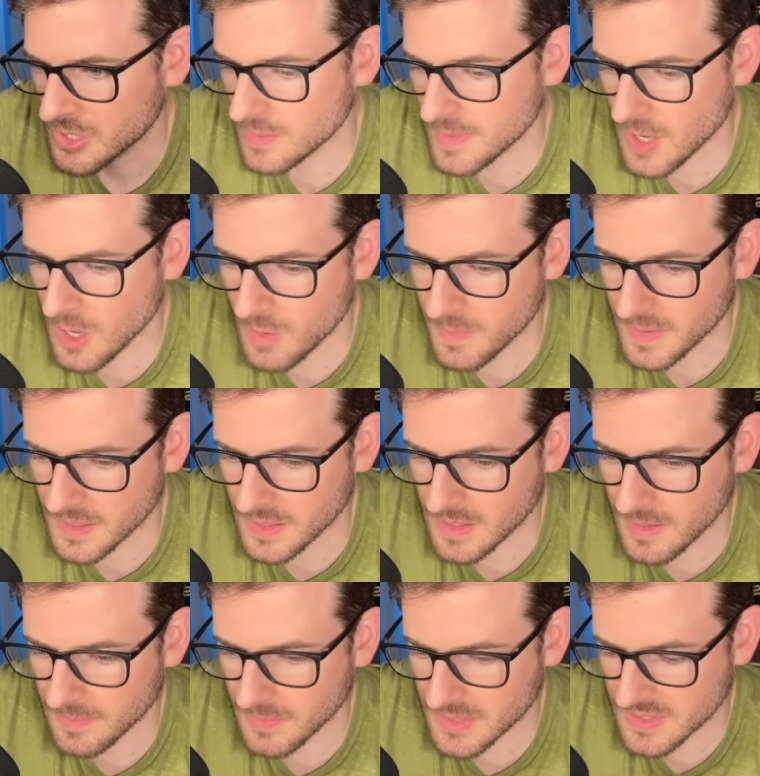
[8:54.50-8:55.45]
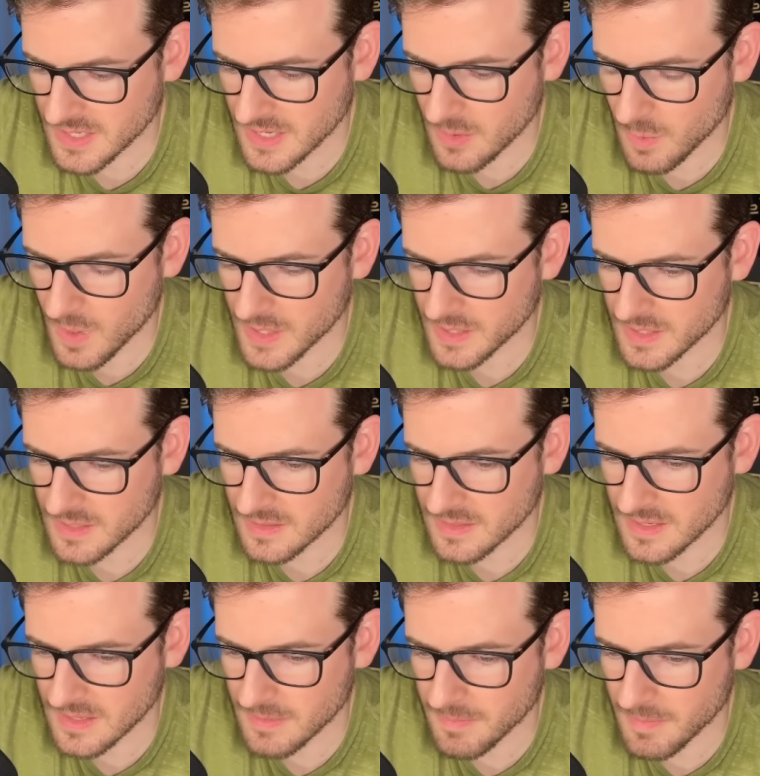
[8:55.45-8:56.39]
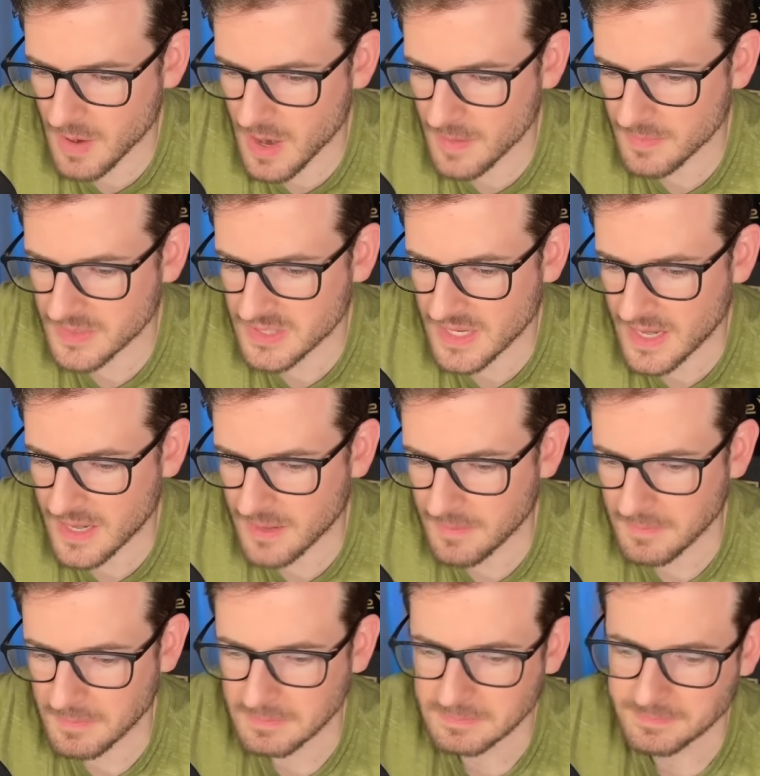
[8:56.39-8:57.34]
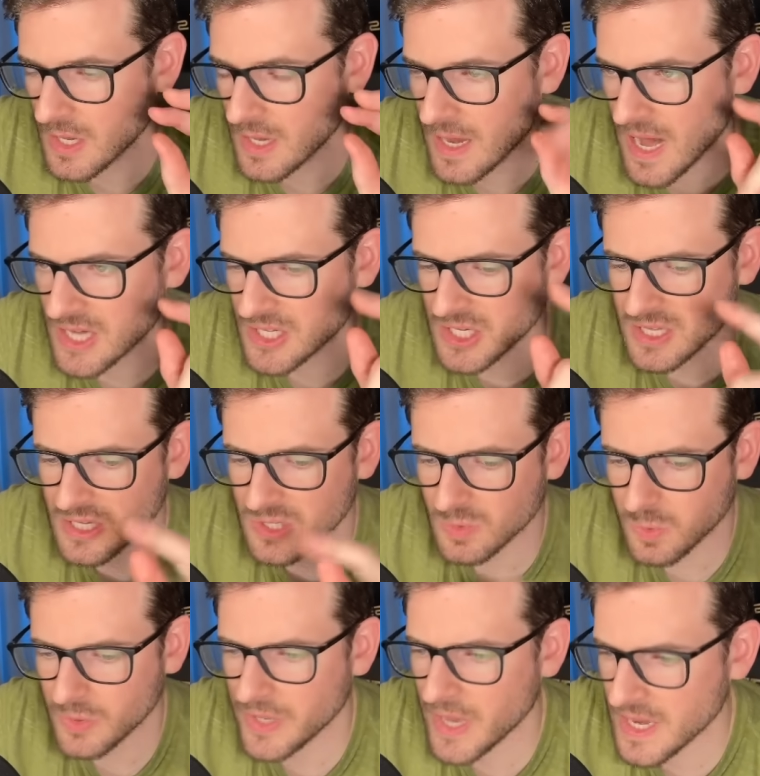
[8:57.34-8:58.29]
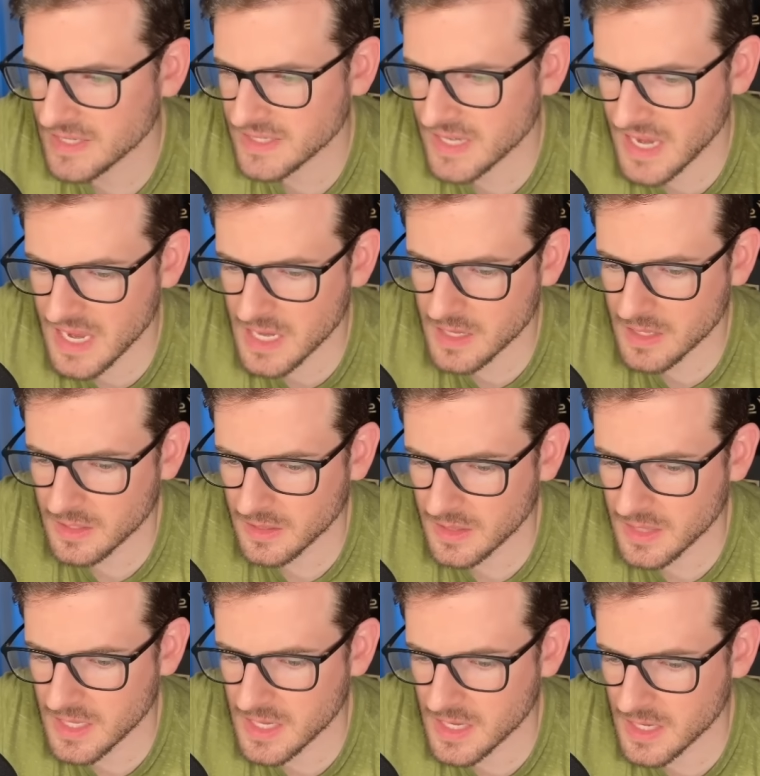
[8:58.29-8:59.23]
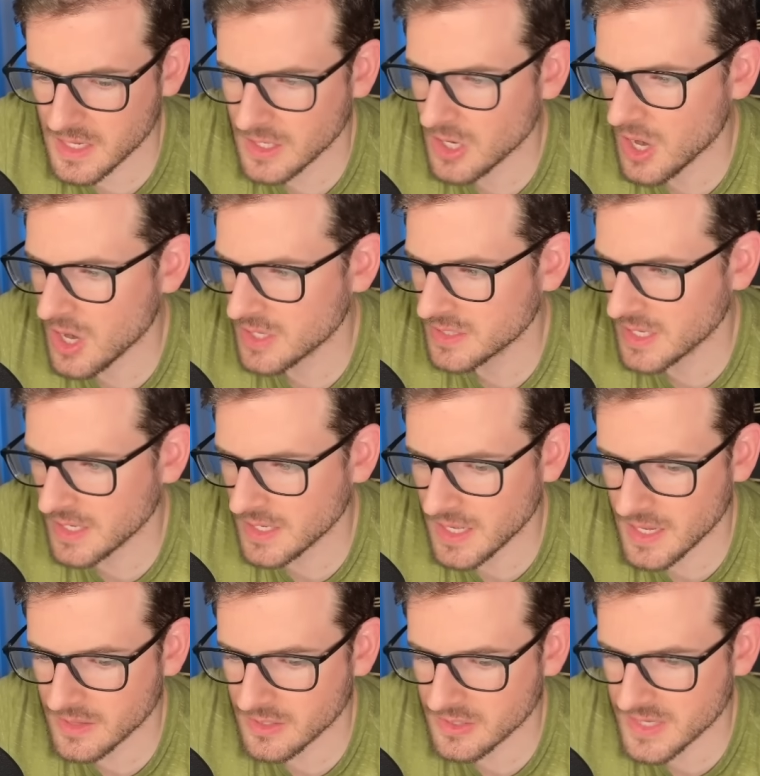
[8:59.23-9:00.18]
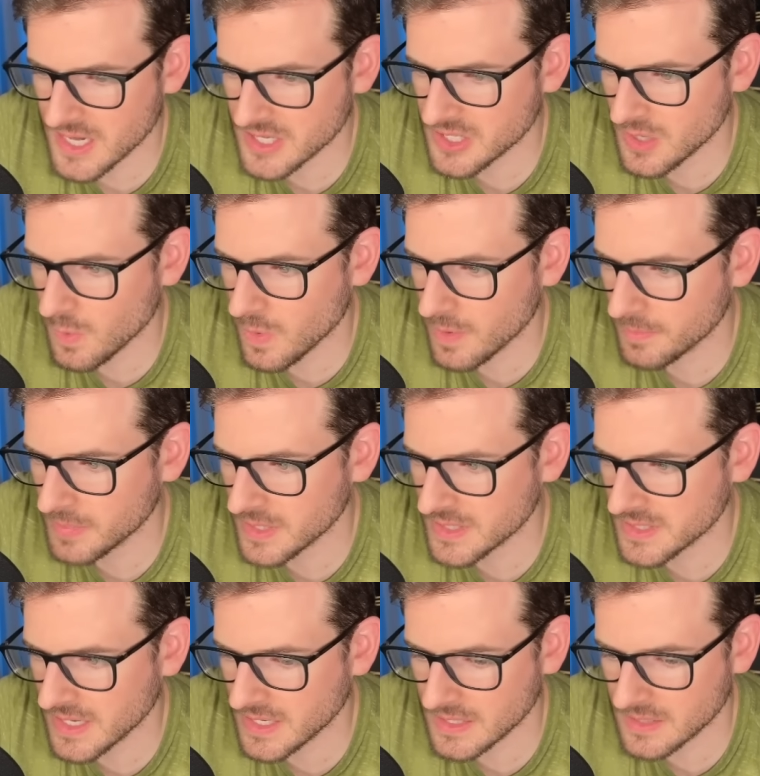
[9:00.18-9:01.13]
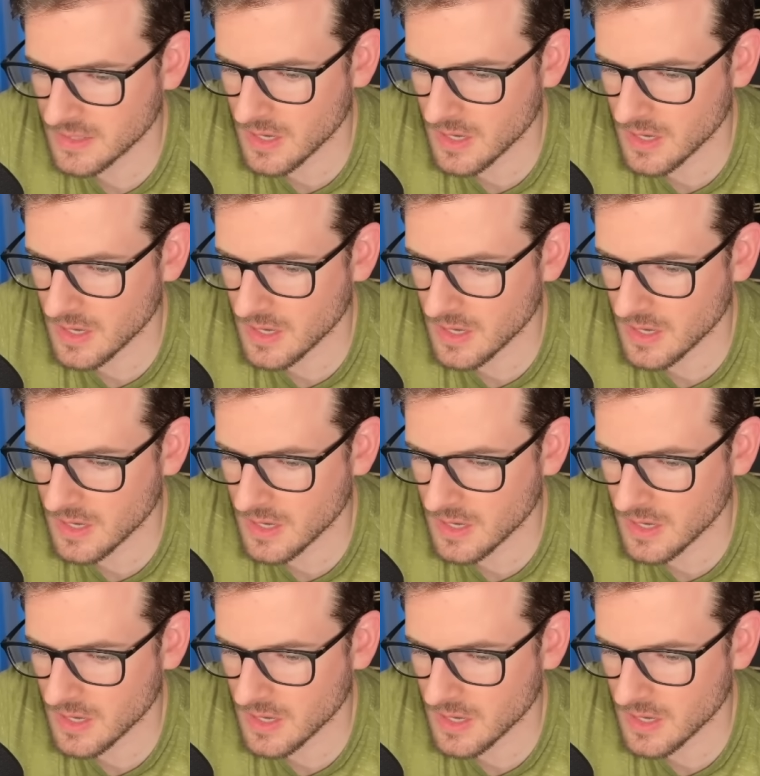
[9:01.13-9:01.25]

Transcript: be open, and I'm going to say, what did Bob say? Actually, this will not take the content yet. There's actually one place I need to